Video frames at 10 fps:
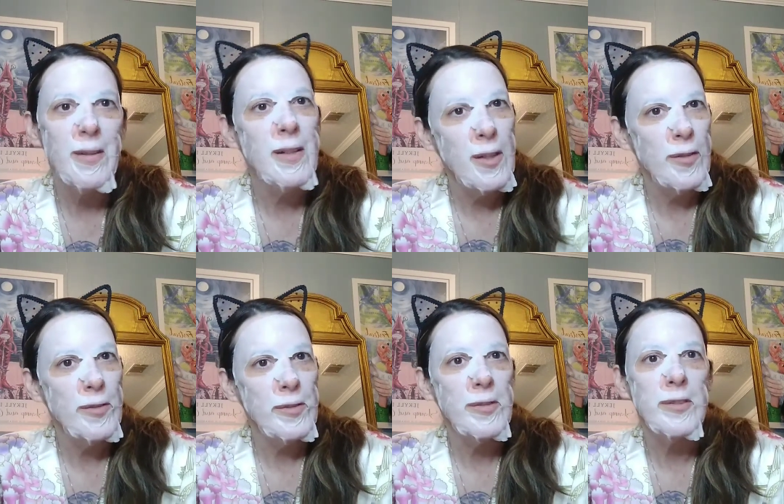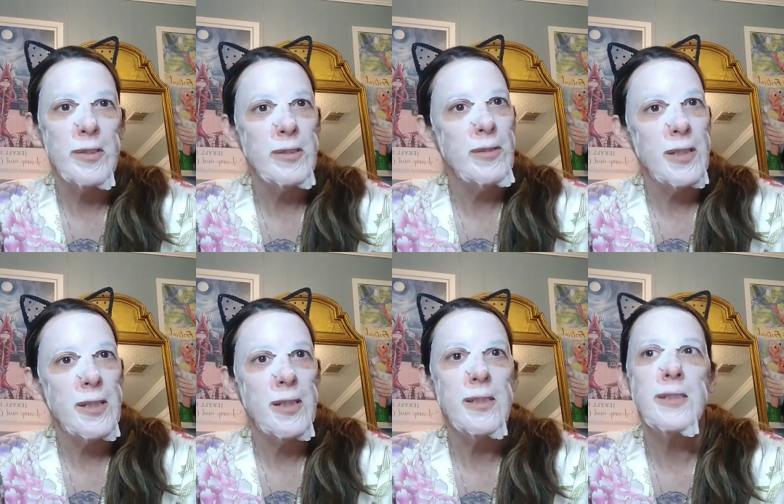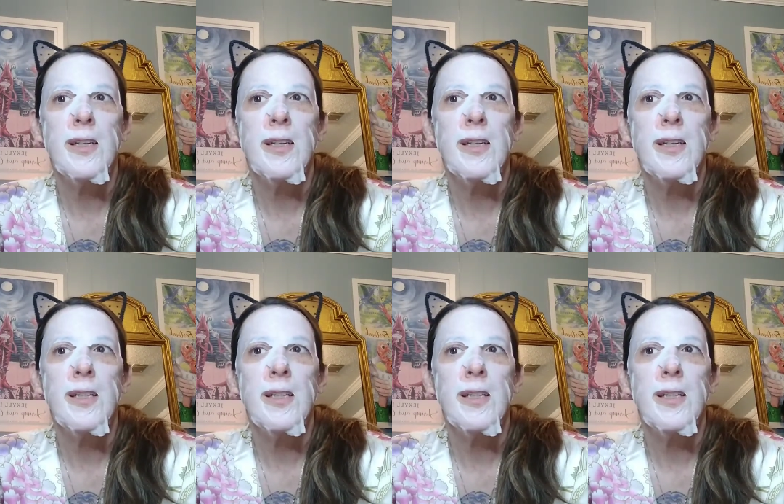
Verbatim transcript: alone during the weekdays,